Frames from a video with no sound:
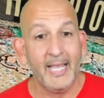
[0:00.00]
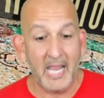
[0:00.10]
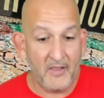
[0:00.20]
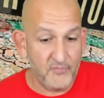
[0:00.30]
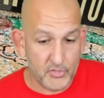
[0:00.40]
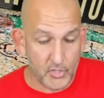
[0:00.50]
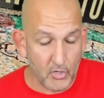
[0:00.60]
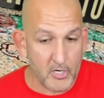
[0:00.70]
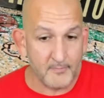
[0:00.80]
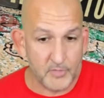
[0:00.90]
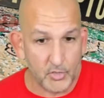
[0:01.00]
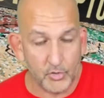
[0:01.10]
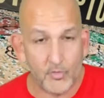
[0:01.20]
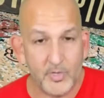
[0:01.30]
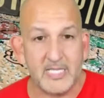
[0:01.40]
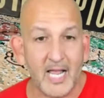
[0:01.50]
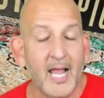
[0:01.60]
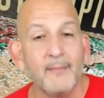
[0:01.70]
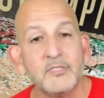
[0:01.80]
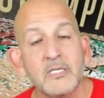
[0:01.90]
And if you turn him two, three
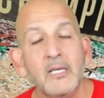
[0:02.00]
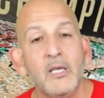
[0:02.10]
times,